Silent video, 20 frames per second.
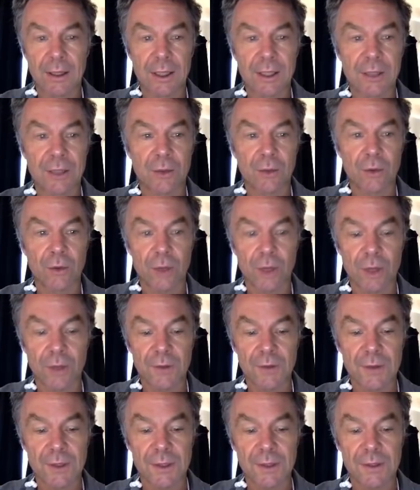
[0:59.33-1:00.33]
literal
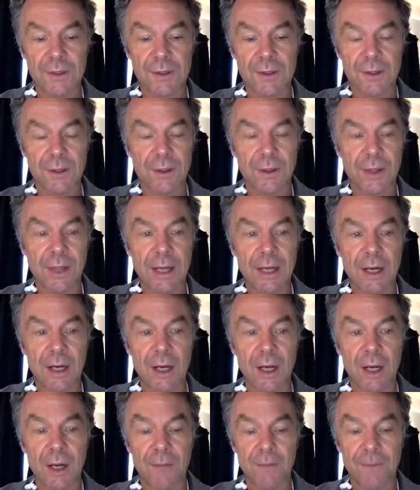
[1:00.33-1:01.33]
constants that
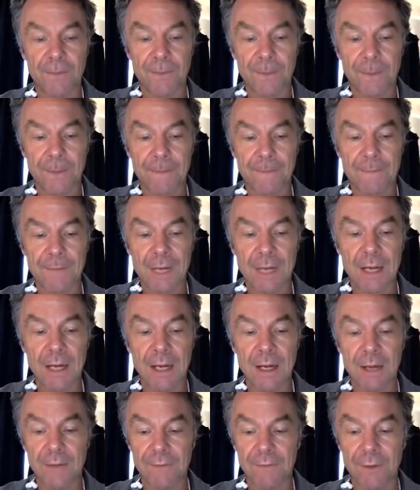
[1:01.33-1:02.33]
are
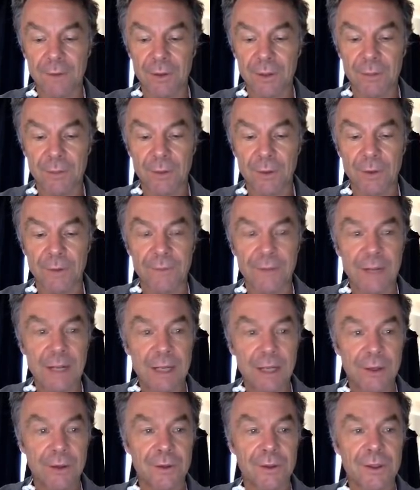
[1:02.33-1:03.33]
floating point
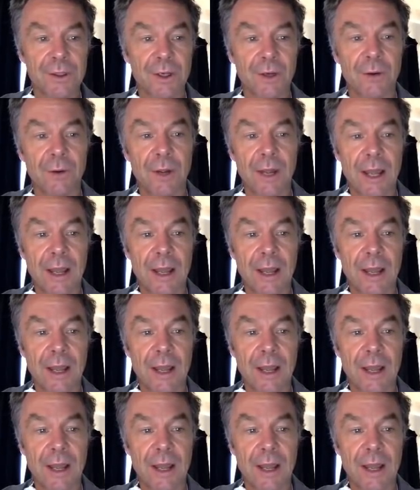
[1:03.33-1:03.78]
values, so